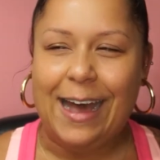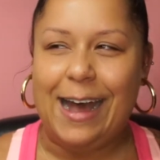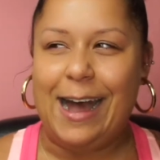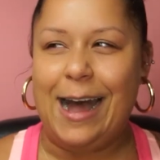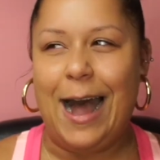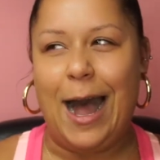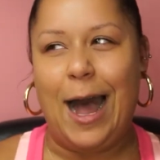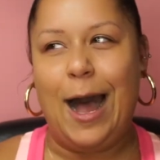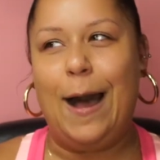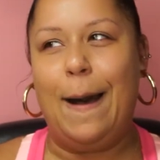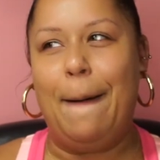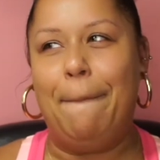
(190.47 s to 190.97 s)

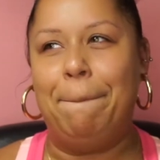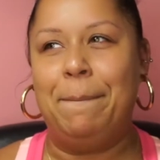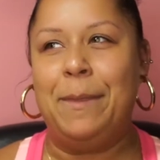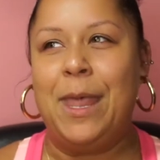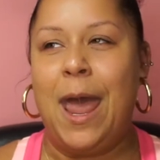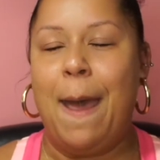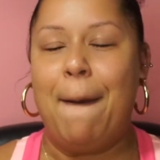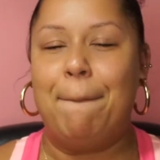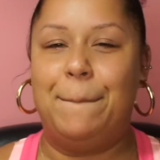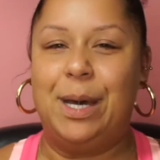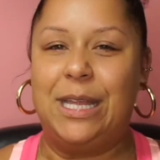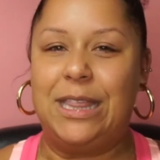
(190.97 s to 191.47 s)

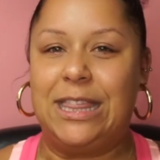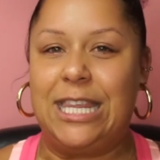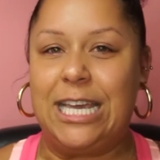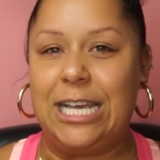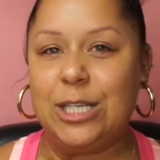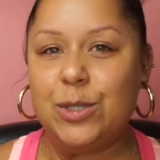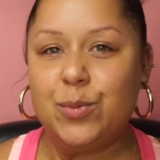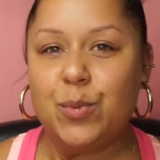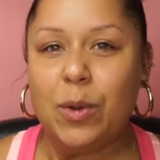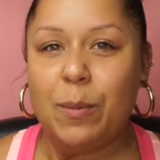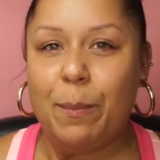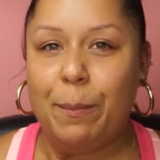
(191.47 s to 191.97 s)
But
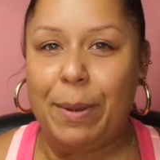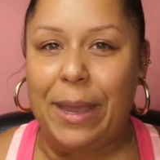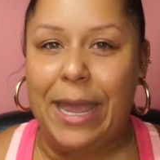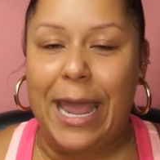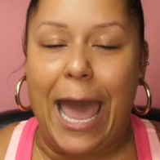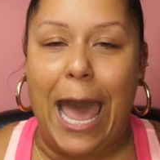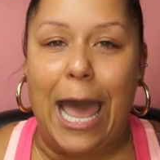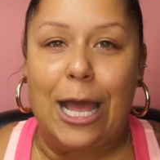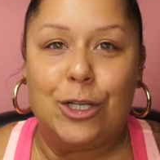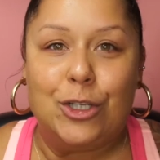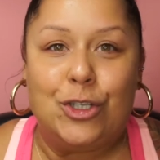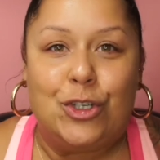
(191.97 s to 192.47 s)
this would
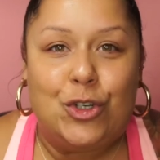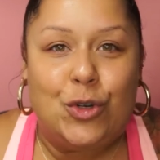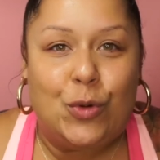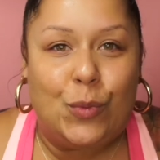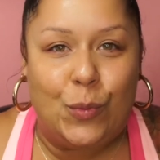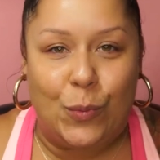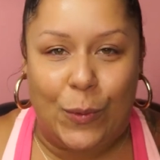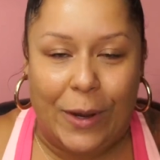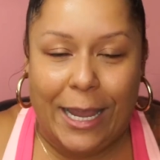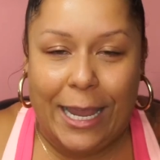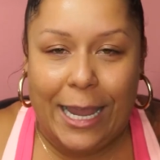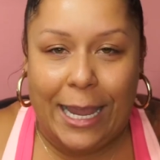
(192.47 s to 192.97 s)
be a
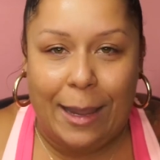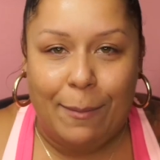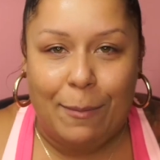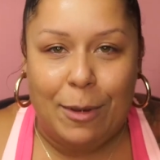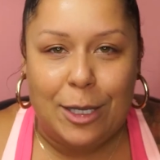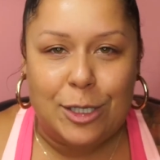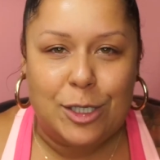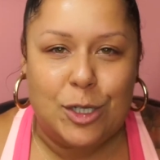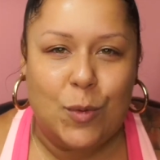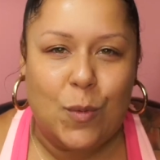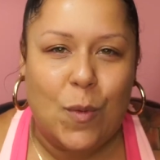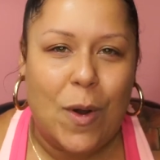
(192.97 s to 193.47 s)
dream
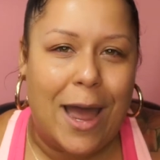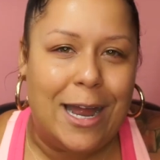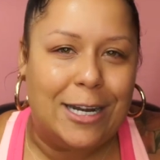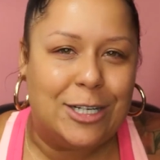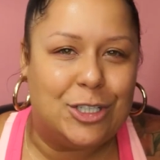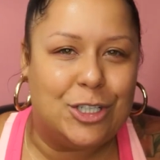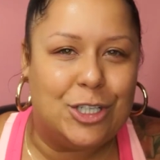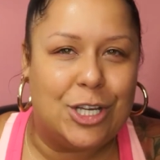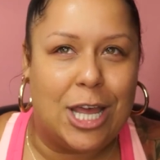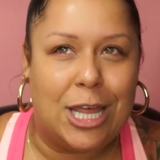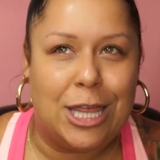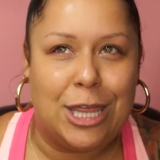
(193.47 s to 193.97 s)
to
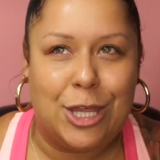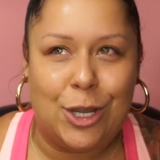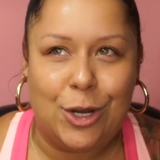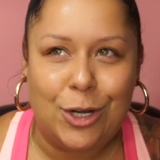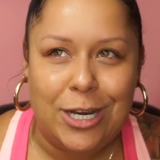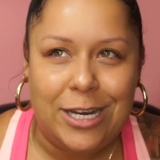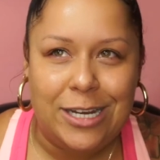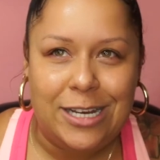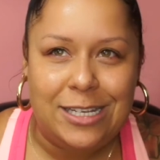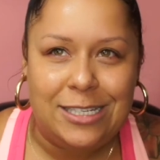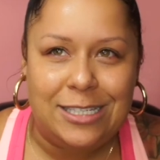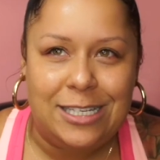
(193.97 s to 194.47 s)
watch
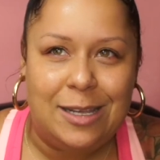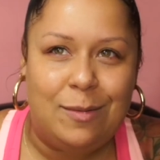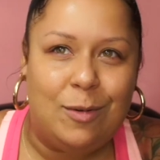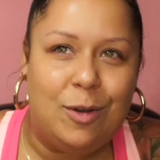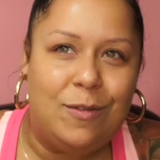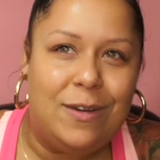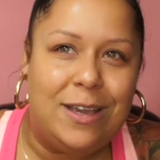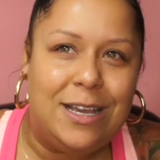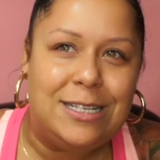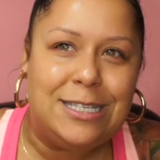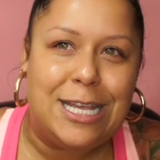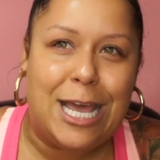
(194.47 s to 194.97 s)
30 Disney
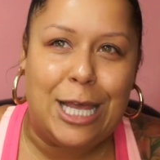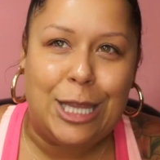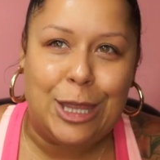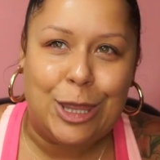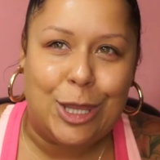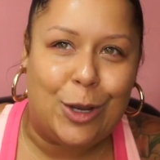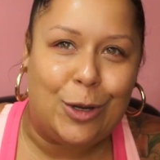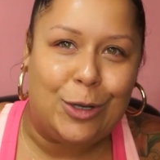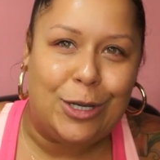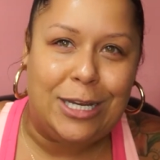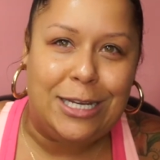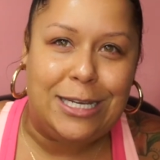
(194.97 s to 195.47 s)
movies in
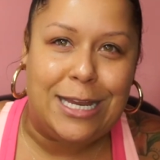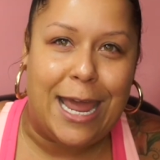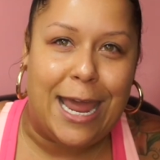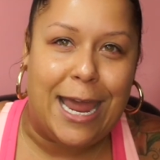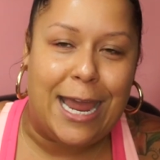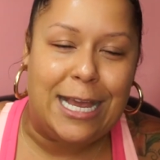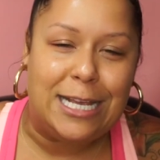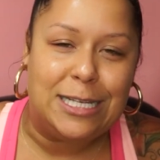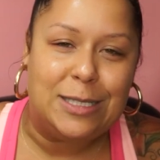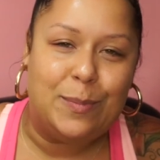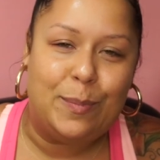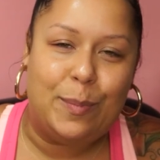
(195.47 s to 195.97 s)
30
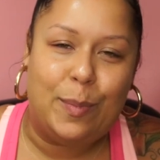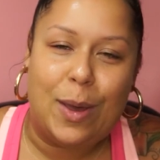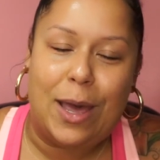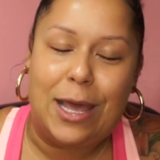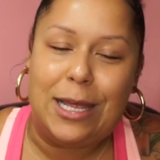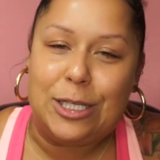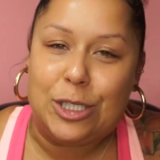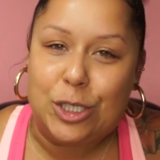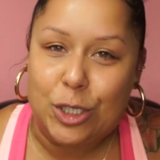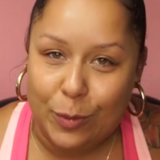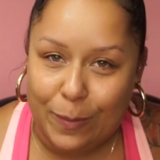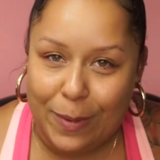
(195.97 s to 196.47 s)
days.
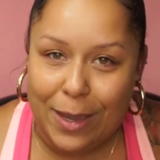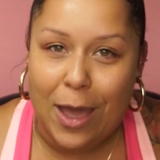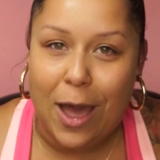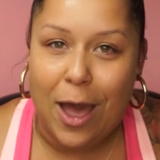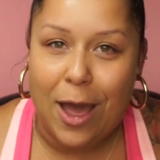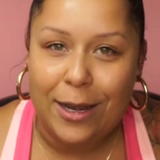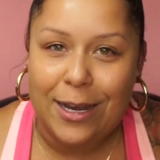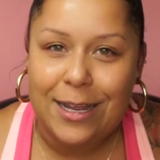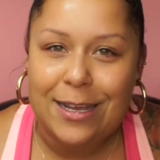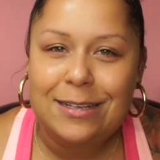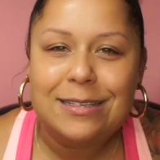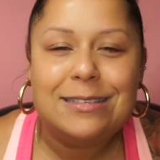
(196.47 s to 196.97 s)
But to be
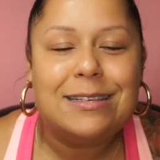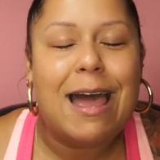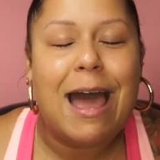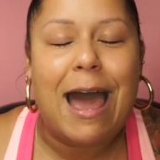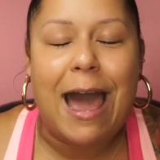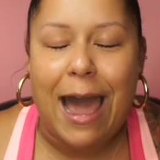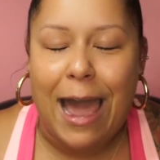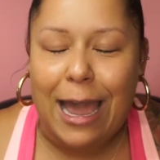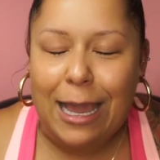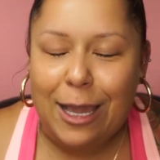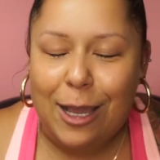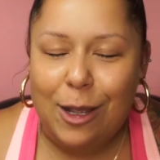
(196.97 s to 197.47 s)
honest,
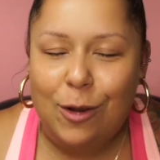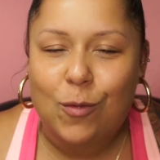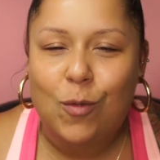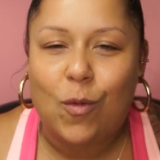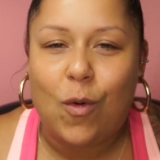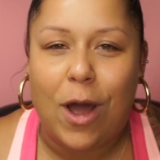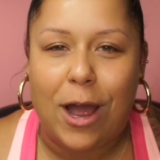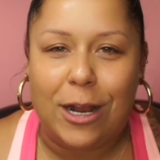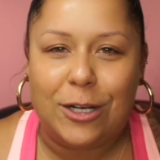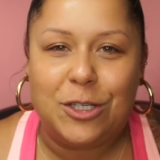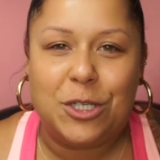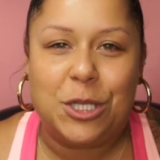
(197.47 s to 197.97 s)
I can
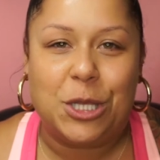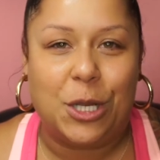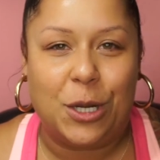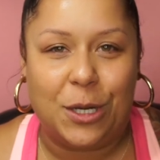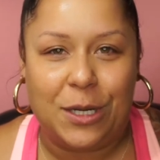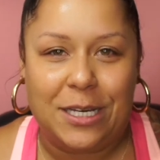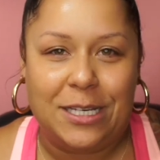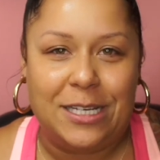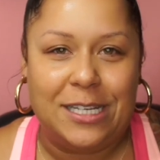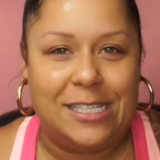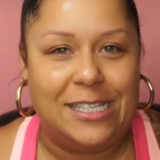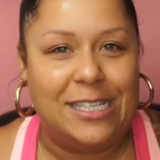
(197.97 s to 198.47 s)
watch
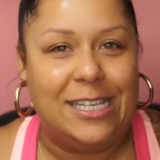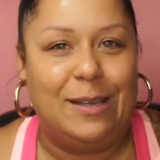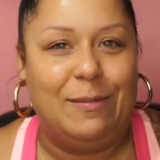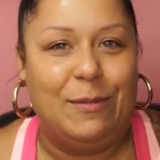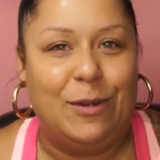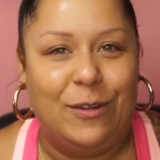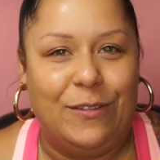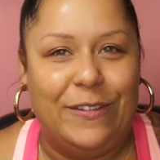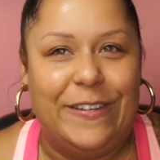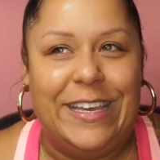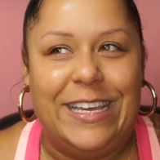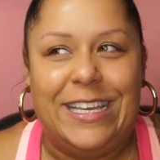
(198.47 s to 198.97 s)
30 Disney
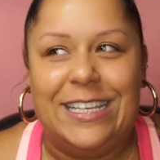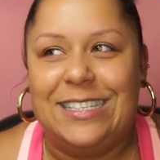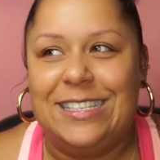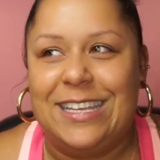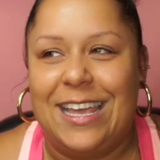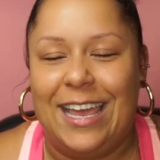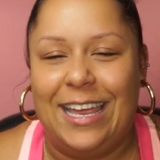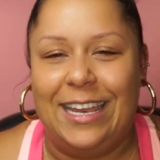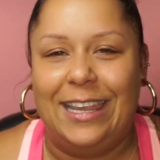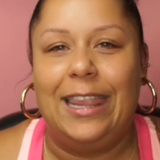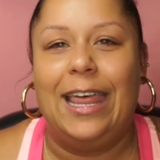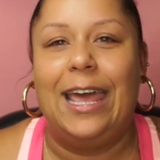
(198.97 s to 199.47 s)
movies
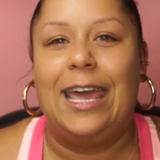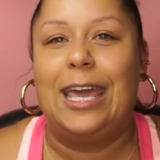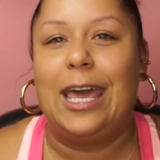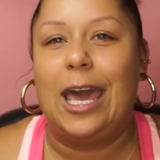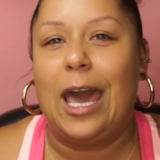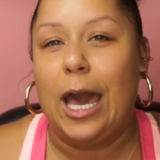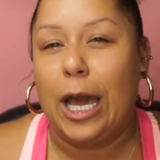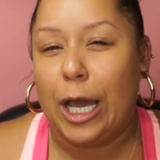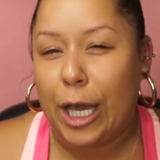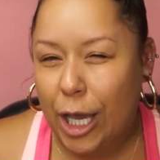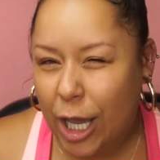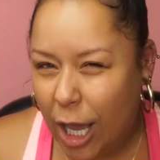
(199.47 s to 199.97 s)
in like
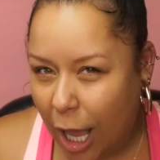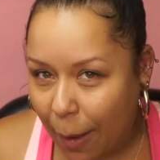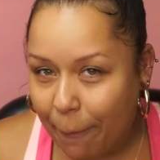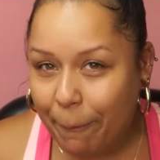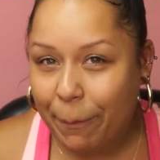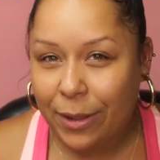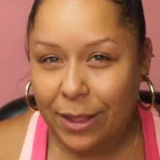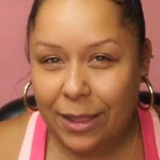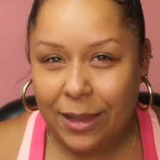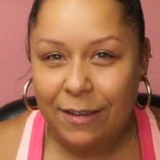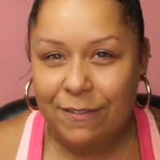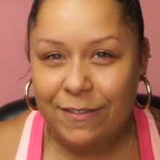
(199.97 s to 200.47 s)
a
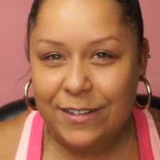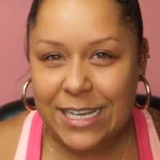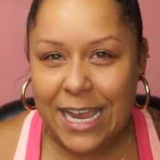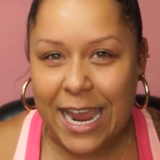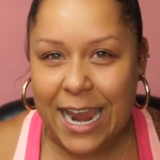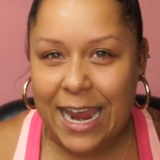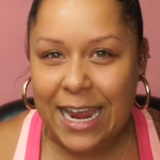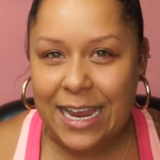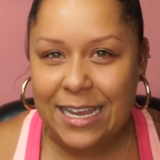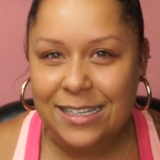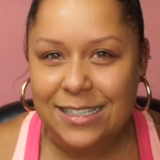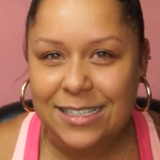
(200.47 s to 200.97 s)
couple of
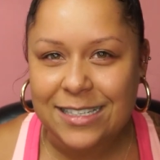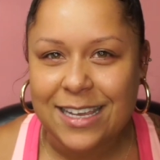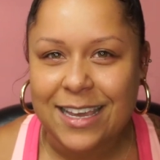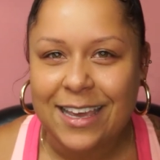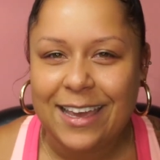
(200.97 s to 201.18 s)
days.